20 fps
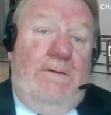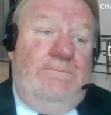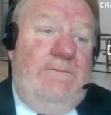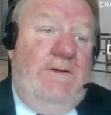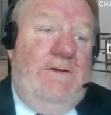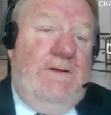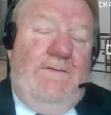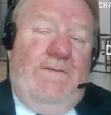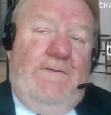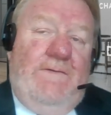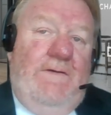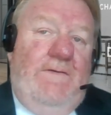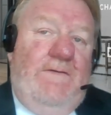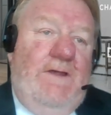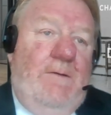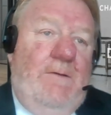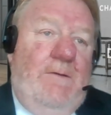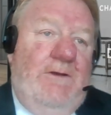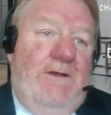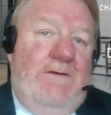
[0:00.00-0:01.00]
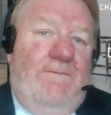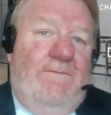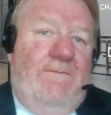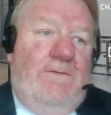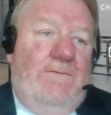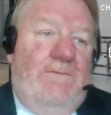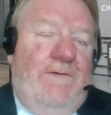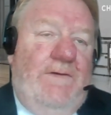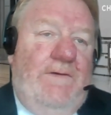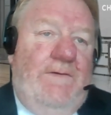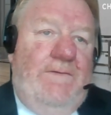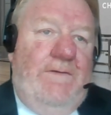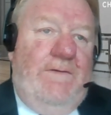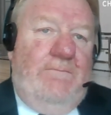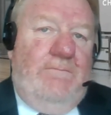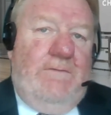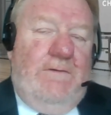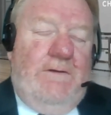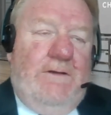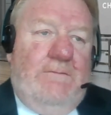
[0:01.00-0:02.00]
You can see so many difficulties
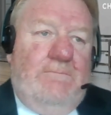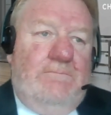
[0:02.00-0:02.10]
in,